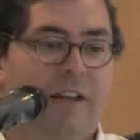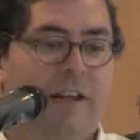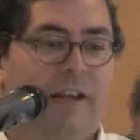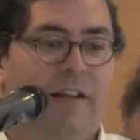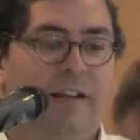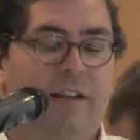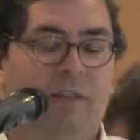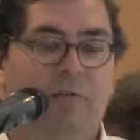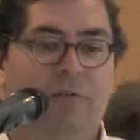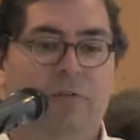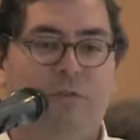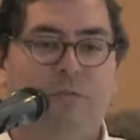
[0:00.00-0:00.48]

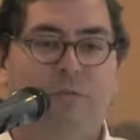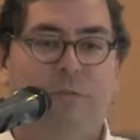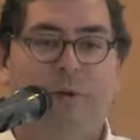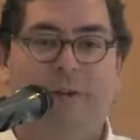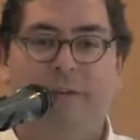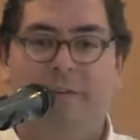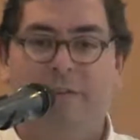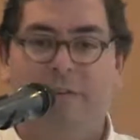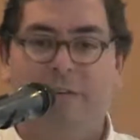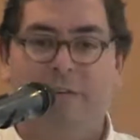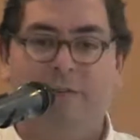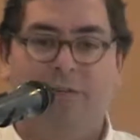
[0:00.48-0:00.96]
and it was
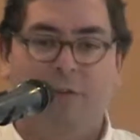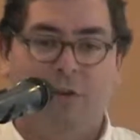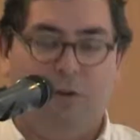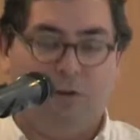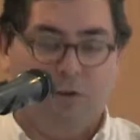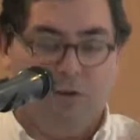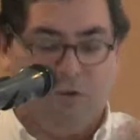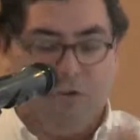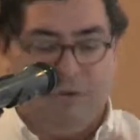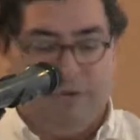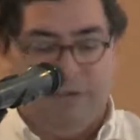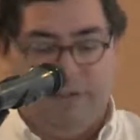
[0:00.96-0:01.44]
basically
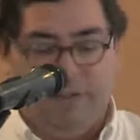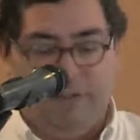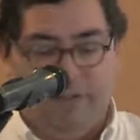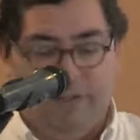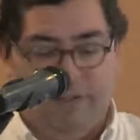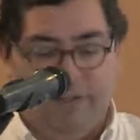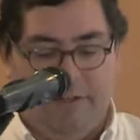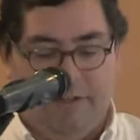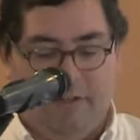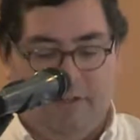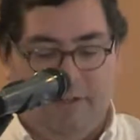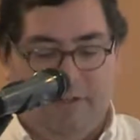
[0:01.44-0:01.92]
focused on
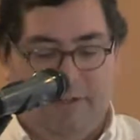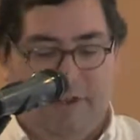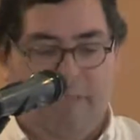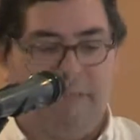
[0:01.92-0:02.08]
the